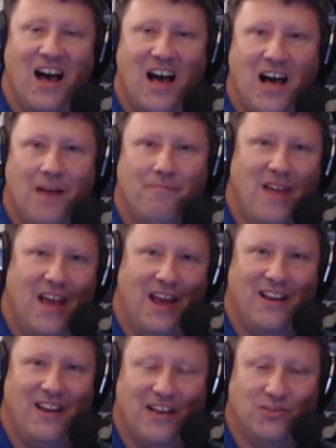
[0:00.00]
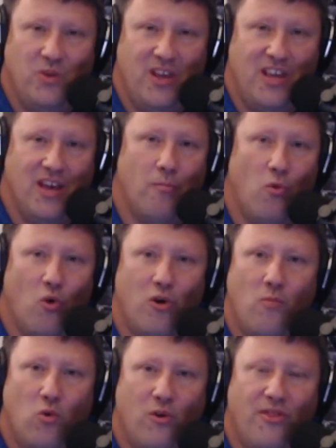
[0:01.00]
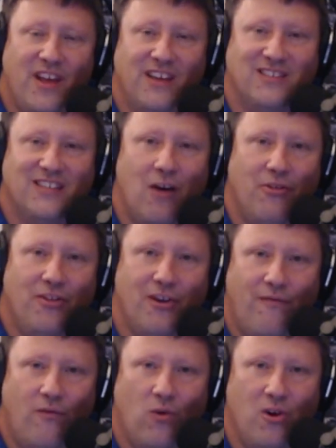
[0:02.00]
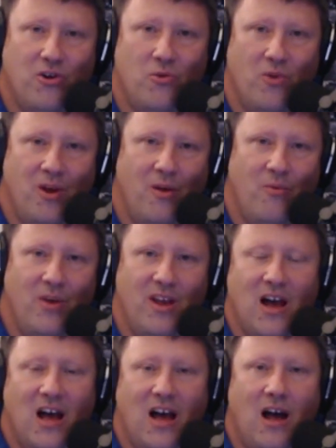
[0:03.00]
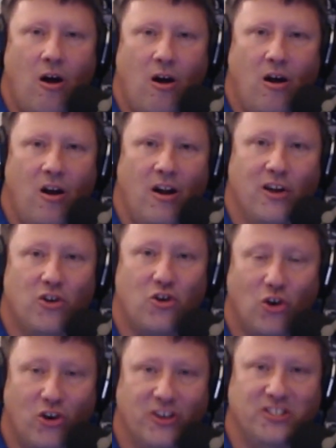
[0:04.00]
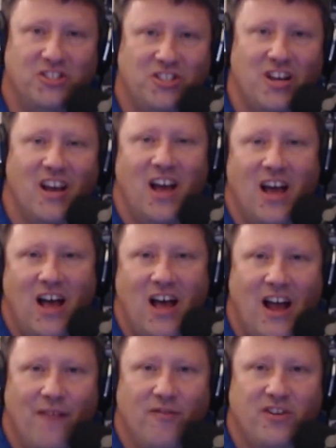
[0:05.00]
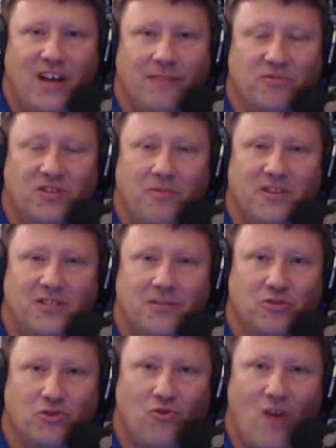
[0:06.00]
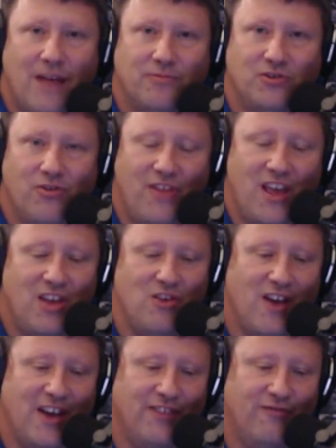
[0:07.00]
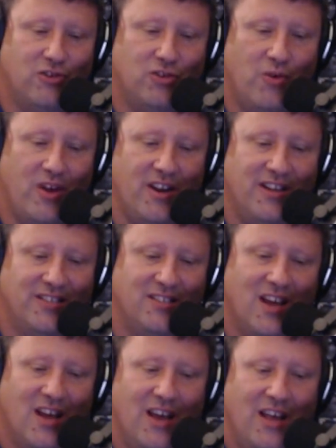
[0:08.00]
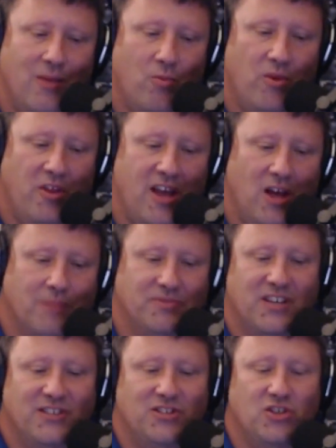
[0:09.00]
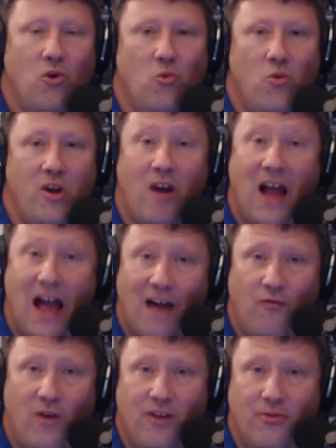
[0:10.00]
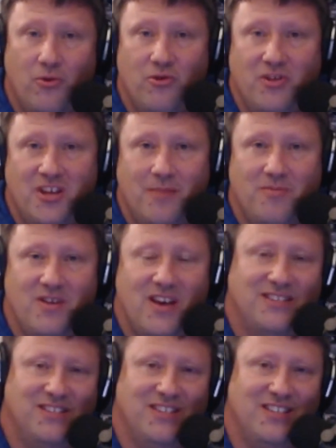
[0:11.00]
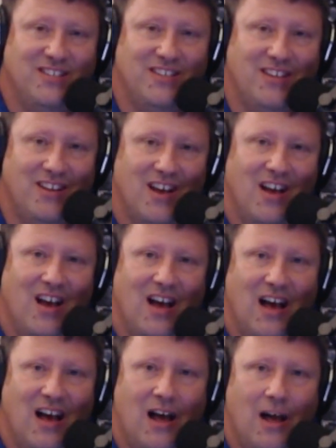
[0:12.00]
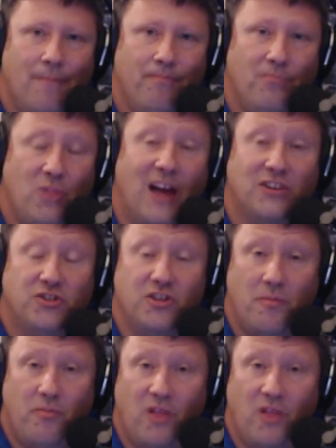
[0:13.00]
And as we get more and more things out there for you, we are encouraged every time somebody subscribes. So thank you guys for joining us. It really helps us. So we are halfway through the NBA season, actually